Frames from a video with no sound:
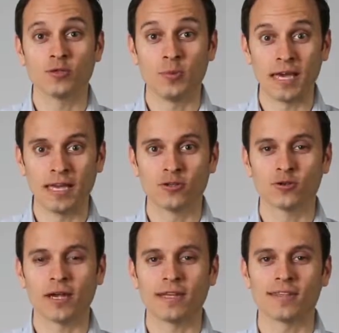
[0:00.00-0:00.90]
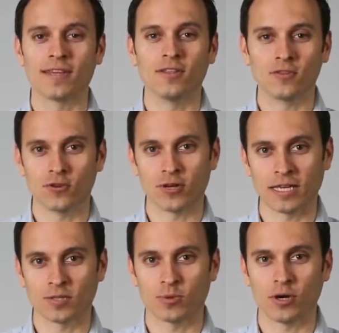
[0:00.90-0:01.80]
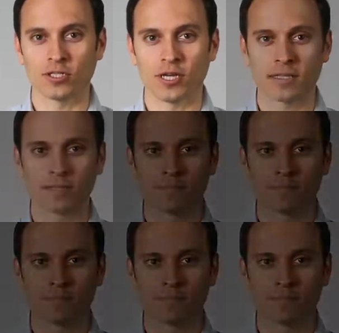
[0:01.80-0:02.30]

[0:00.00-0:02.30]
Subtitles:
to be integrated into your next project.